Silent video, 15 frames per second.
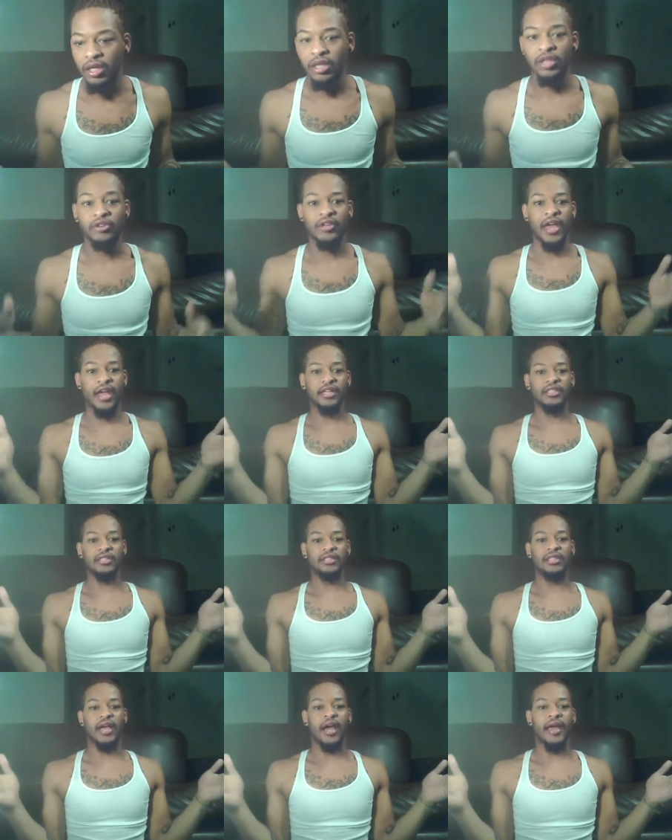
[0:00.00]
Their dad
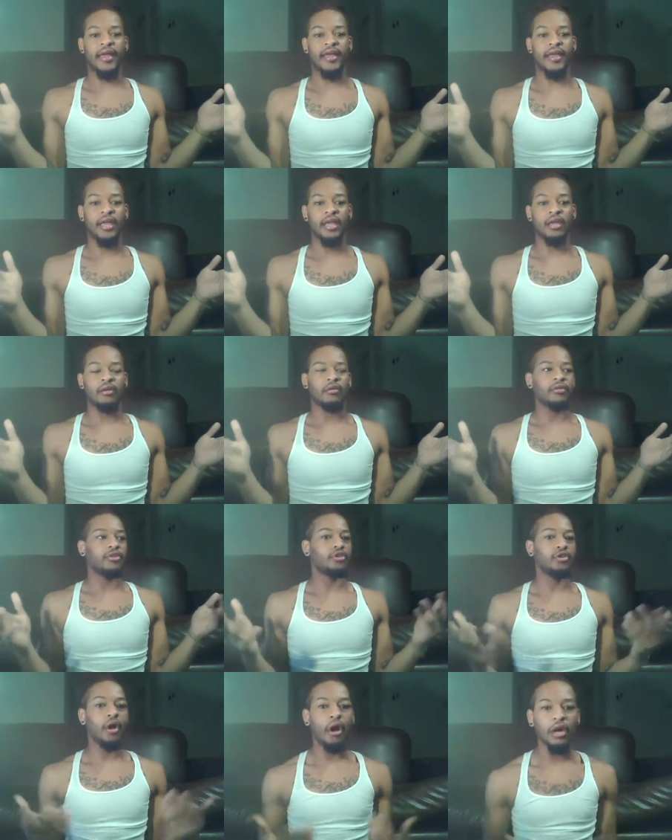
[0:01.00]
just died.
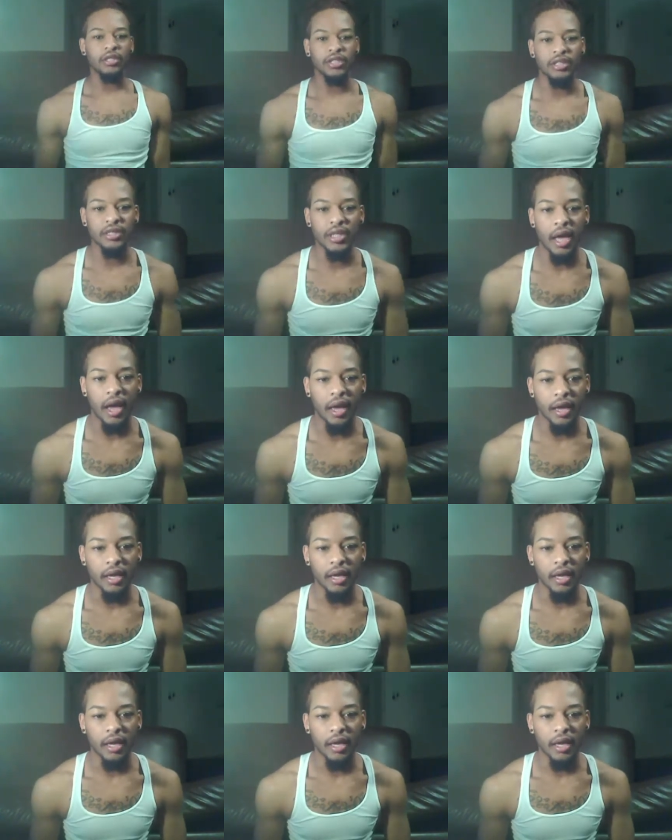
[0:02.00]
Their dog just died.